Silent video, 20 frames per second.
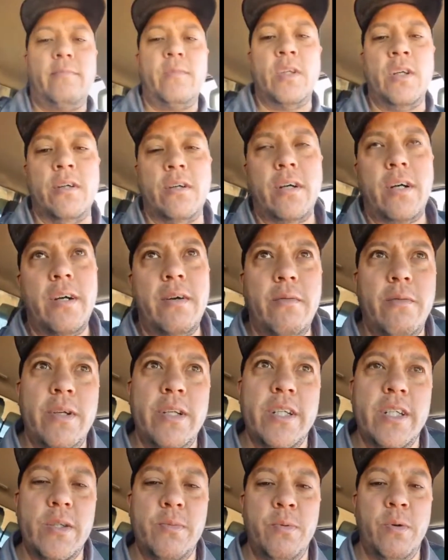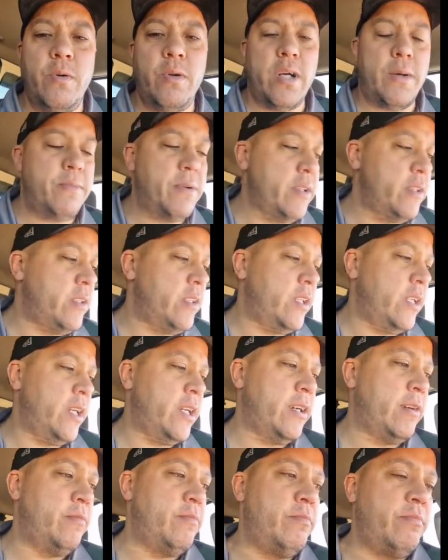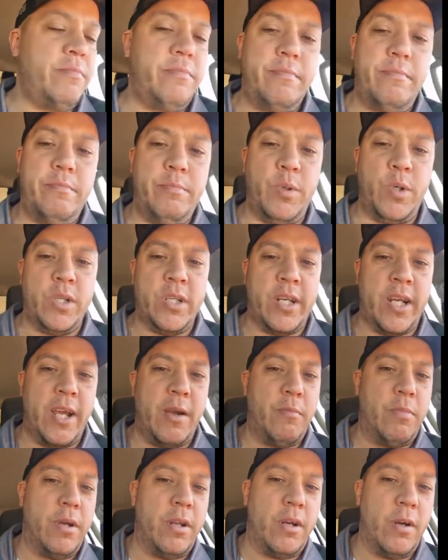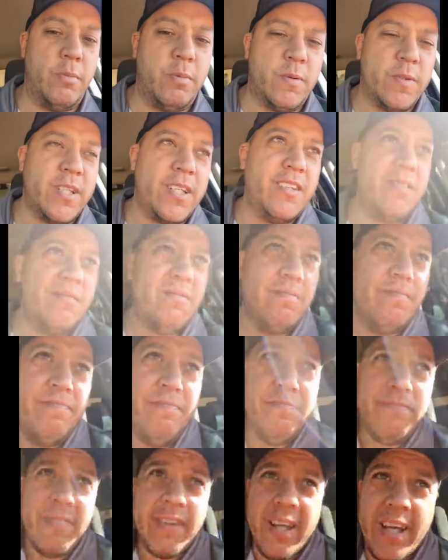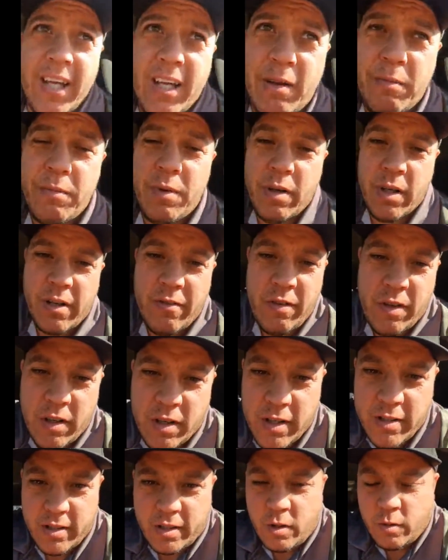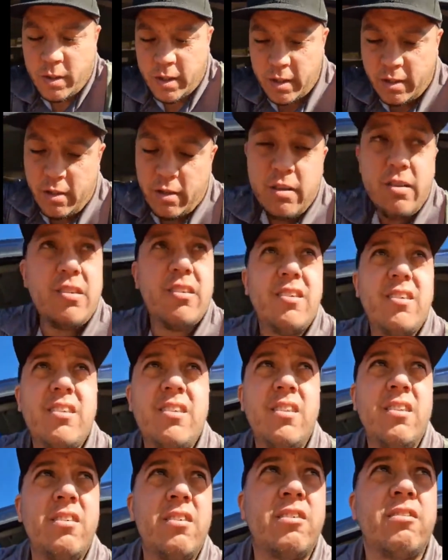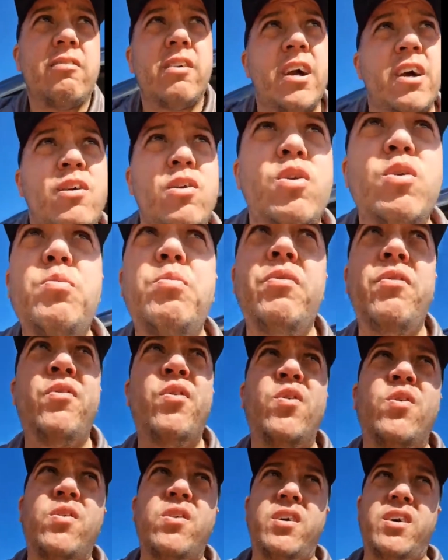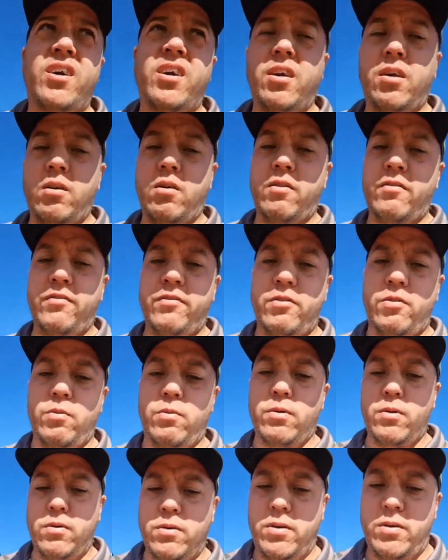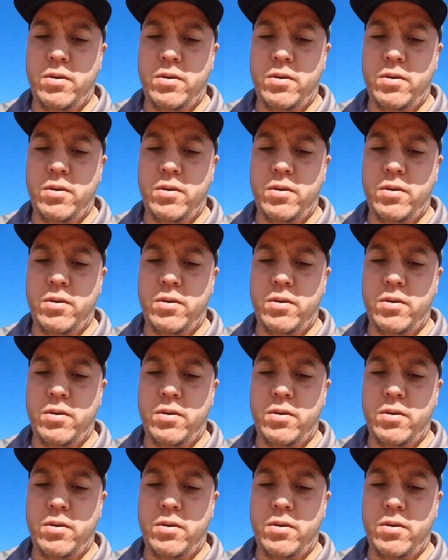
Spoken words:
Alright, we just pulled up into the bush camp at Opalton. I'll give you guys a quick look around before I go off for a walk.